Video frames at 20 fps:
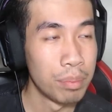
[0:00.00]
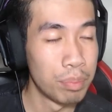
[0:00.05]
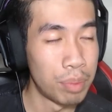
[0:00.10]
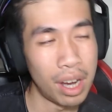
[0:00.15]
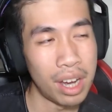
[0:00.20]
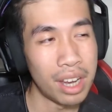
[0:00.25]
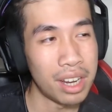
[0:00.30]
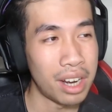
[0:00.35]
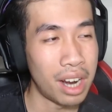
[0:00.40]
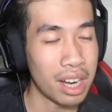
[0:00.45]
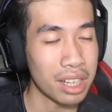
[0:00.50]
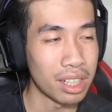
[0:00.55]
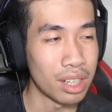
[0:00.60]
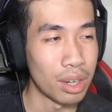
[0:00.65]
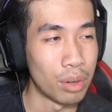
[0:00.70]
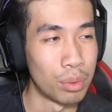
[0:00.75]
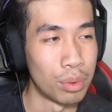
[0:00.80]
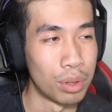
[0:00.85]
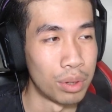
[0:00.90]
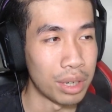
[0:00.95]
but I got
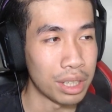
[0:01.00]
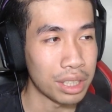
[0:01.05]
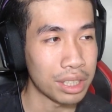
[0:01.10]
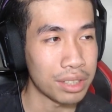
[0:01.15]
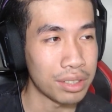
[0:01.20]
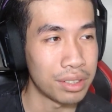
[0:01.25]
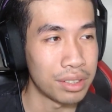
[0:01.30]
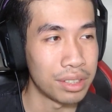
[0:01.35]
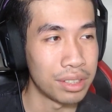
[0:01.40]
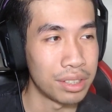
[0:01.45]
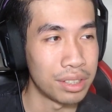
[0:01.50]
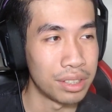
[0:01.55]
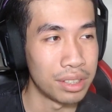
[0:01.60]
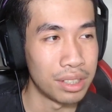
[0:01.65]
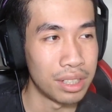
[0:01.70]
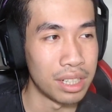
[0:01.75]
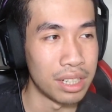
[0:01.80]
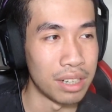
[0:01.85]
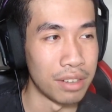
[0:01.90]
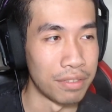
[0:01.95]
a war record
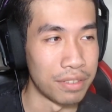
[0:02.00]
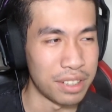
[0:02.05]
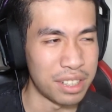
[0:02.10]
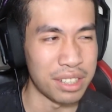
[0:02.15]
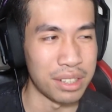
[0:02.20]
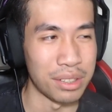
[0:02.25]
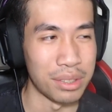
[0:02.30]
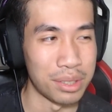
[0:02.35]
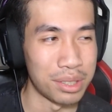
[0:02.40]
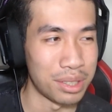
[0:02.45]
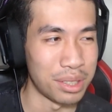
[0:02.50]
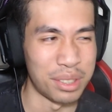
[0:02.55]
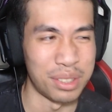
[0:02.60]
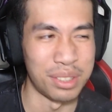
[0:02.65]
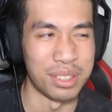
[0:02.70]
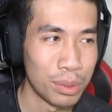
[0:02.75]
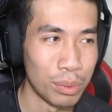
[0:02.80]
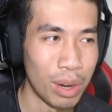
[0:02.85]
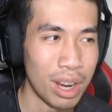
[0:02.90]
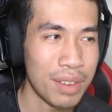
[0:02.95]
in a video, so
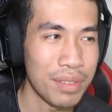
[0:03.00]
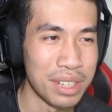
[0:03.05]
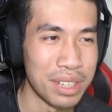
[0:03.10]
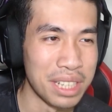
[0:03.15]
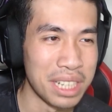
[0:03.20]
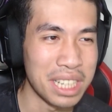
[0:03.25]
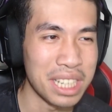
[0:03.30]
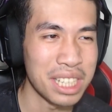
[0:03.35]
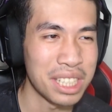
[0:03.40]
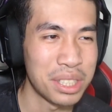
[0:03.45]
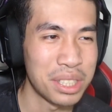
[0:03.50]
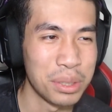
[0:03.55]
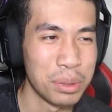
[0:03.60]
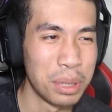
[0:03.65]
do I even need to